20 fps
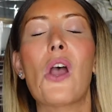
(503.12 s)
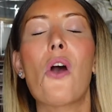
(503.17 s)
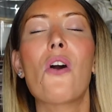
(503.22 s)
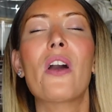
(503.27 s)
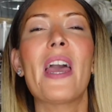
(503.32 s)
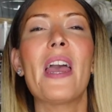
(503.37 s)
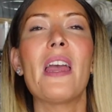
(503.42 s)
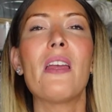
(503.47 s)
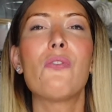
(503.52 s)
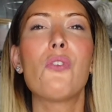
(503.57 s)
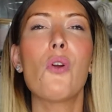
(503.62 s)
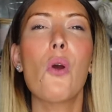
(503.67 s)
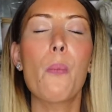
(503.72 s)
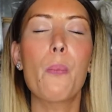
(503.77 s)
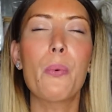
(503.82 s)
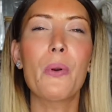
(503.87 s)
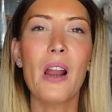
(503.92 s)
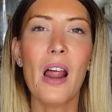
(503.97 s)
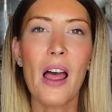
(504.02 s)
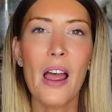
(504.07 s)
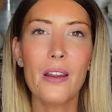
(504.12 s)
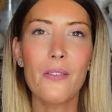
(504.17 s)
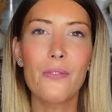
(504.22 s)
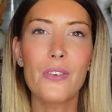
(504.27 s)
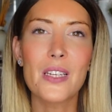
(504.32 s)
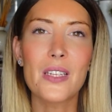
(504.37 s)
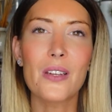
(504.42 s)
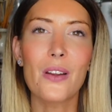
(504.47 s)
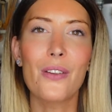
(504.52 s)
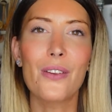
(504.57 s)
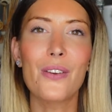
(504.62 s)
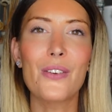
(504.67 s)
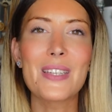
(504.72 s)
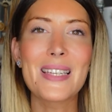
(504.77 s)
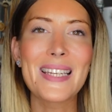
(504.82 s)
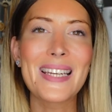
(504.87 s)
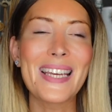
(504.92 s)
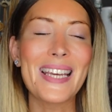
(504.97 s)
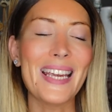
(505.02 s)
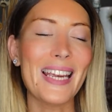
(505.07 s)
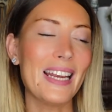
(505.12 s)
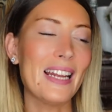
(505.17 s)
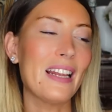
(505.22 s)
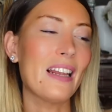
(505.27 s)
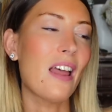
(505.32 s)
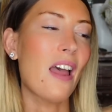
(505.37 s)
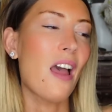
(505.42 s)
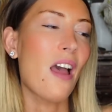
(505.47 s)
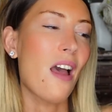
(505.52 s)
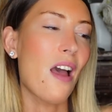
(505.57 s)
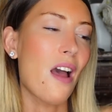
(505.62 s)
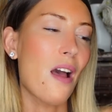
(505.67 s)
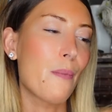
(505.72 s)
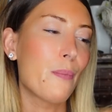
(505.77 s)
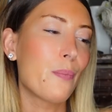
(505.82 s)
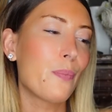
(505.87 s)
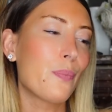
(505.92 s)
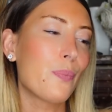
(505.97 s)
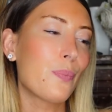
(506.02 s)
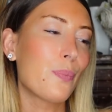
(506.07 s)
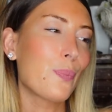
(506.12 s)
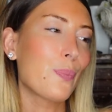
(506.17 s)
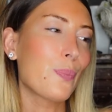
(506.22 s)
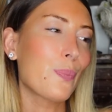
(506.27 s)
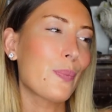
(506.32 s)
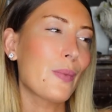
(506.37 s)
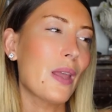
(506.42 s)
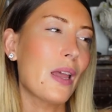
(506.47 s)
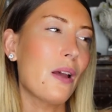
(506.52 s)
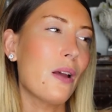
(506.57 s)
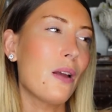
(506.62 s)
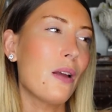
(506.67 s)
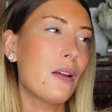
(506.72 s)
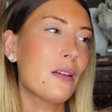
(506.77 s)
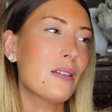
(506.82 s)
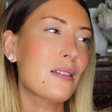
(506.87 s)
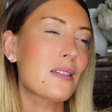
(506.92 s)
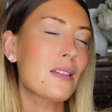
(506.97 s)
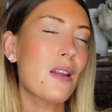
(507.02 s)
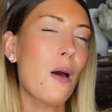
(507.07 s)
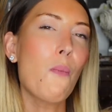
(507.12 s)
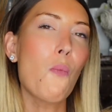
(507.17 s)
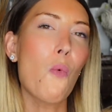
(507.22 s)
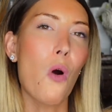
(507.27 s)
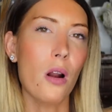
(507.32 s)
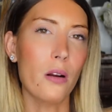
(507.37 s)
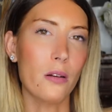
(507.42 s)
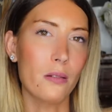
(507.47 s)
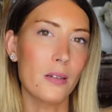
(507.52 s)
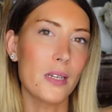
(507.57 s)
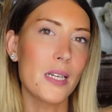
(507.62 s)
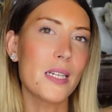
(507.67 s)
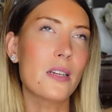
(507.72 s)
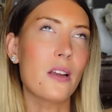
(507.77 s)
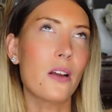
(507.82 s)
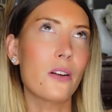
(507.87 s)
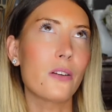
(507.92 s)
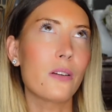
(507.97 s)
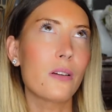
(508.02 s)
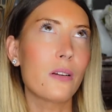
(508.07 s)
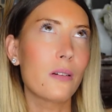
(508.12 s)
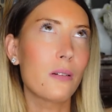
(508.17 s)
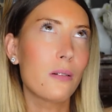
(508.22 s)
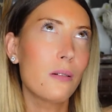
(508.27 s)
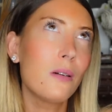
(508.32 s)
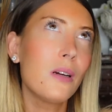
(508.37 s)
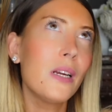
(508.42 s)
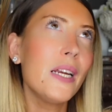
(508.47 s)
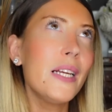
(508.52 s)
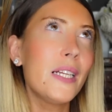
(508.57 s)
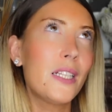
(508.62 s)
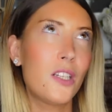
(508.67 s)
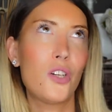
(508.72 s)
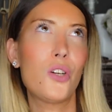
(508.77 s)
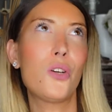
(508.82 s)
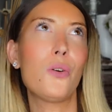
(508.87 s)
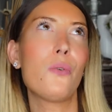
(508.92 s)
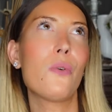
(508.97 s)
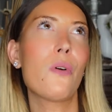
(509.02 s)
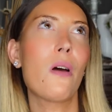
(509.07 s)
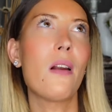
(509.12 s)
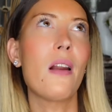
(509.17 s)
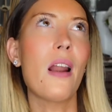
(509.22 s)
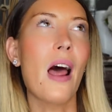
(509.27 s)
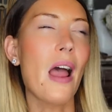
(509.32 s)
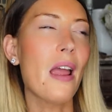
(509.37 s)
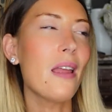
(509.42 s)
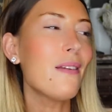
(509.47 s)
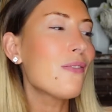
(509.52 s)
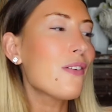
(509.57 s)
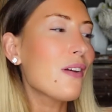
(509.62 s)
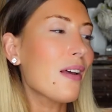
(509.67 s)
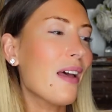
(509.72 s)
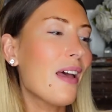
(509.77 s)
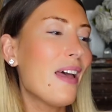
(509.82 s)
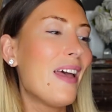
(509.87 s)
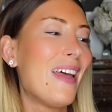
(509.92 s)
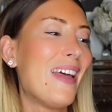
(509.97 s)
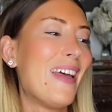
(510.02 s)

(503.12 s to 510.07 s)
Okay, if you apply this on your skin, someone is gonna eat you alive.